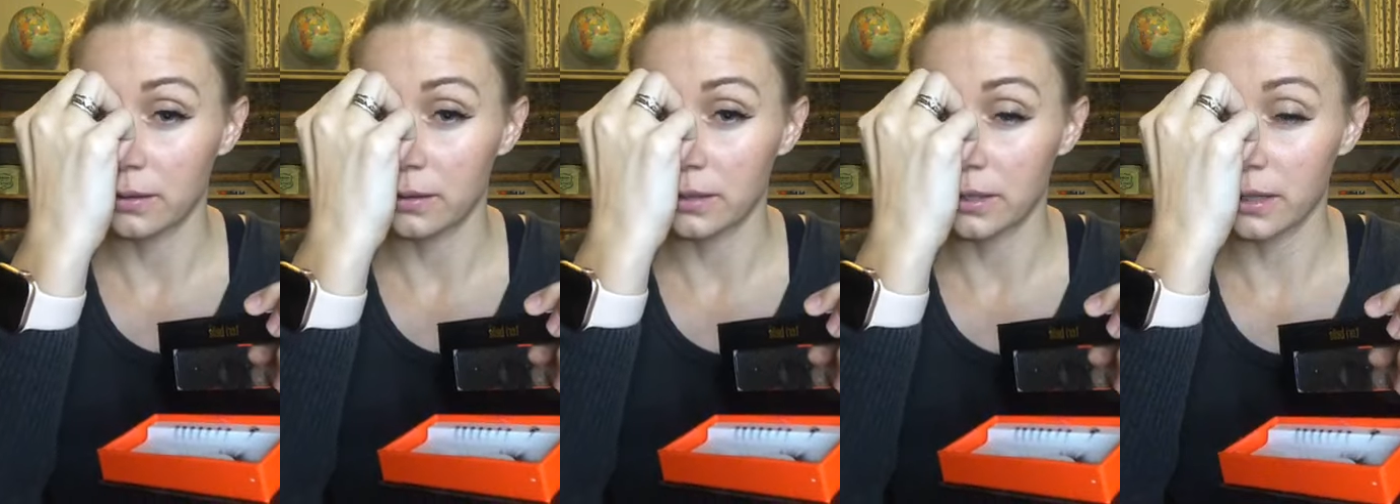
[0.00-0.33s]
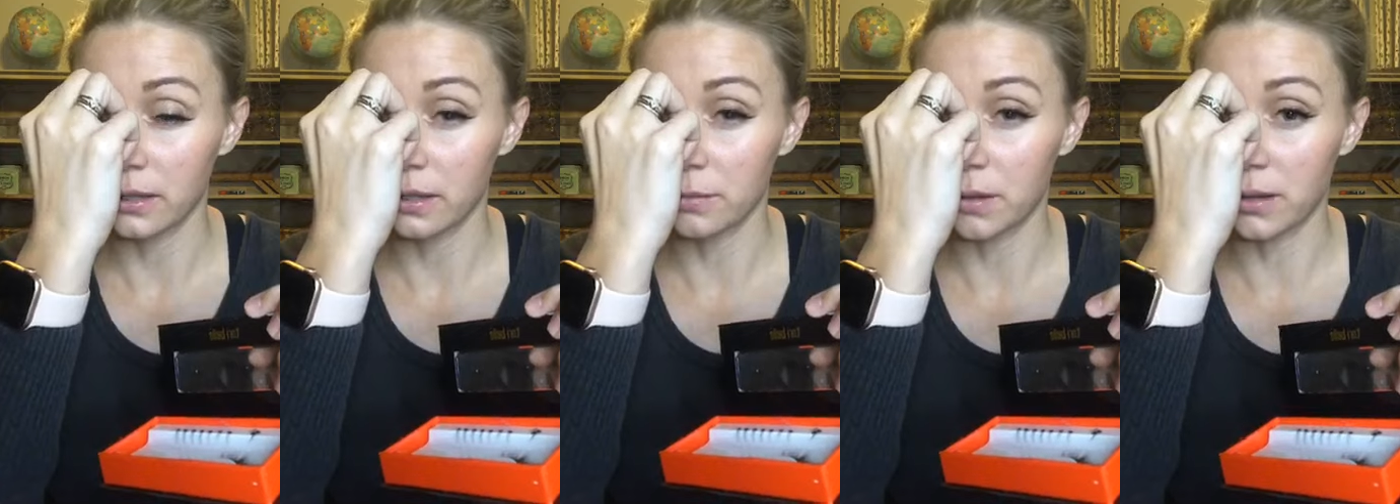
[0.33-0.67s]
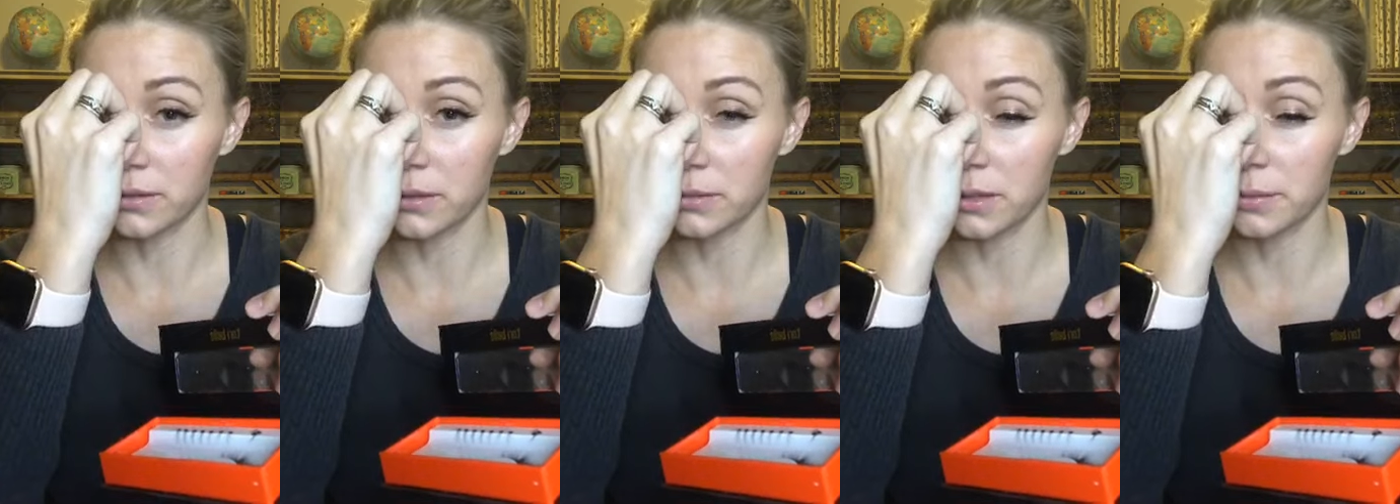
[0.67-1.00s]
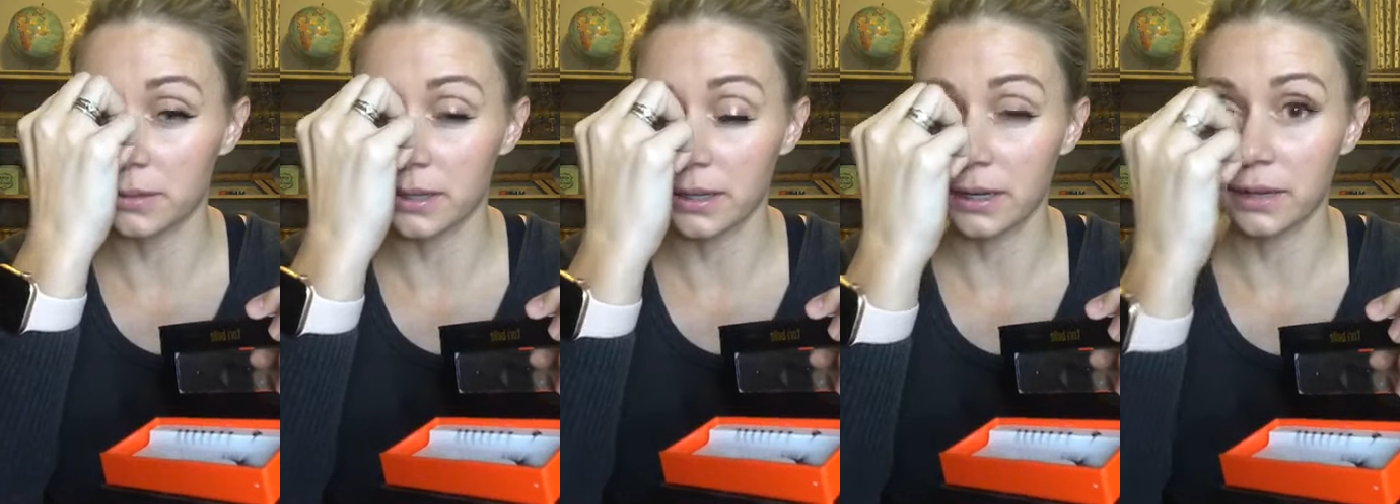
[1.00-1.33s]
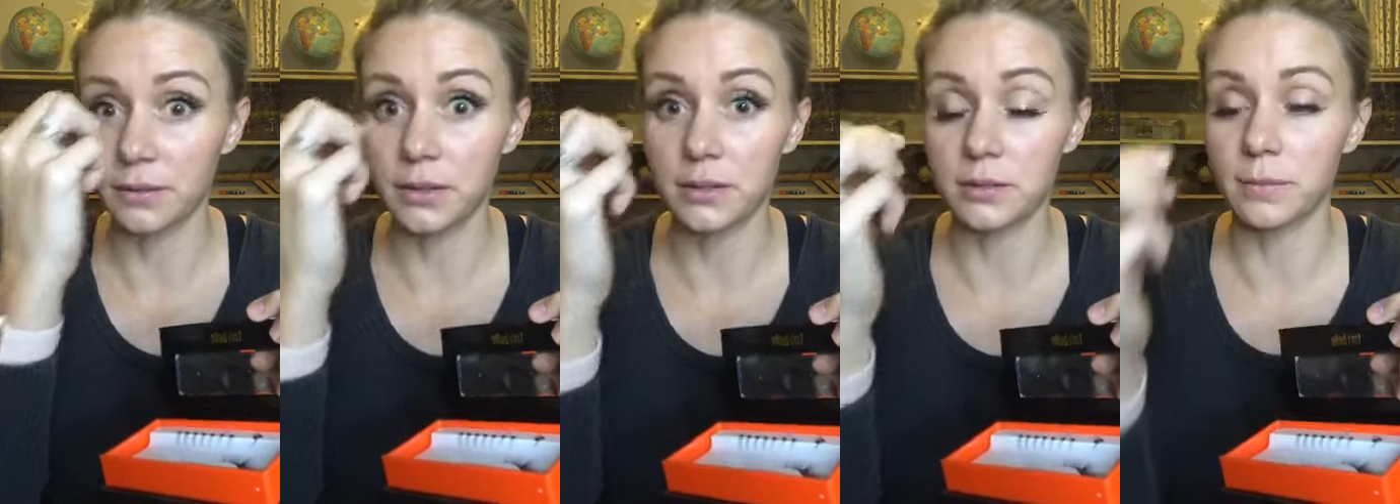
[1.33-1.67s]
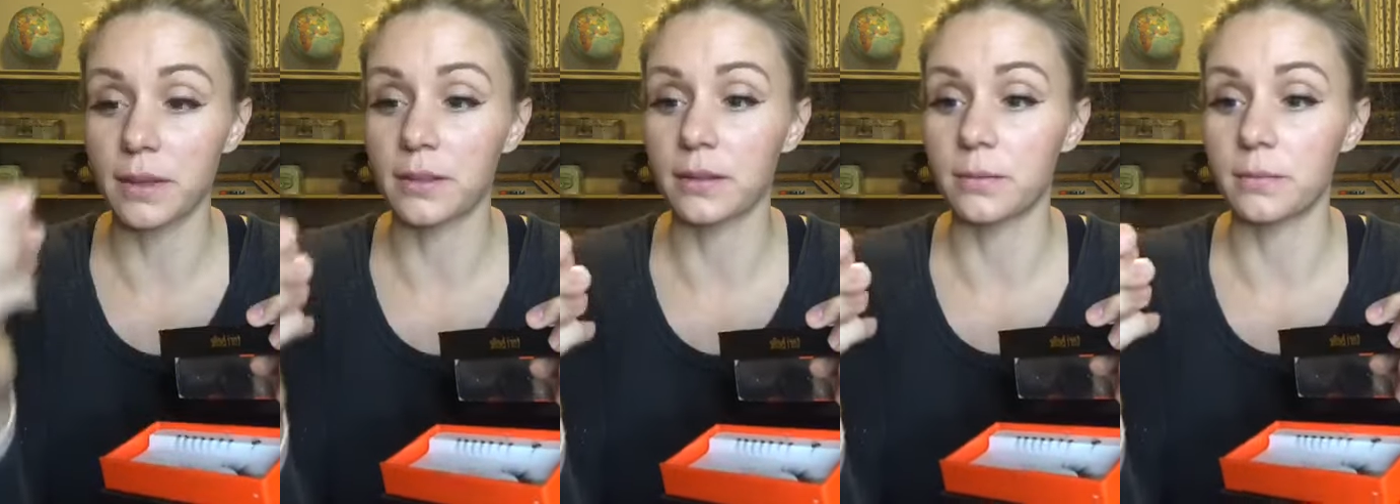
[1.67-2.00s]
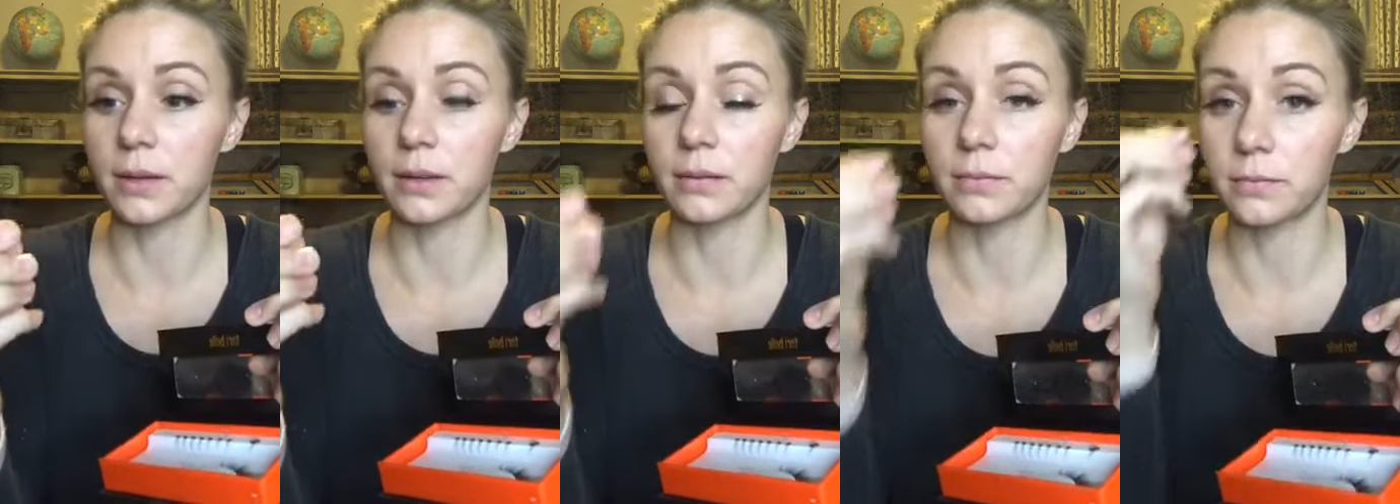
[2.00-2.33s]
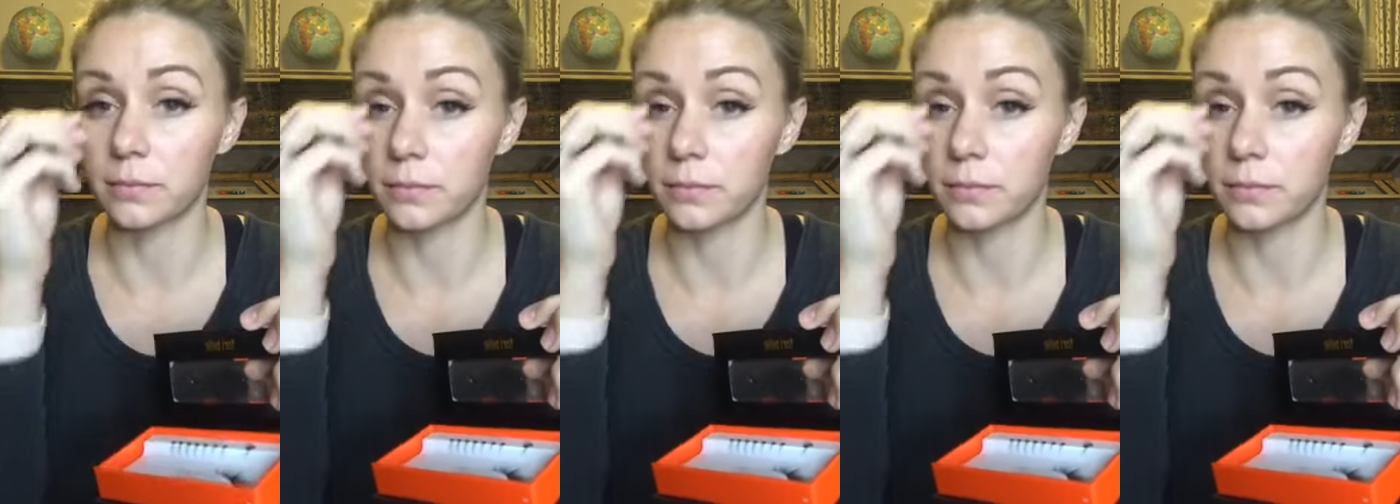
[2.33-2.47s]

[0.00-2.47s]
to get them off. Sometimes I kind of have to use my thumbnail.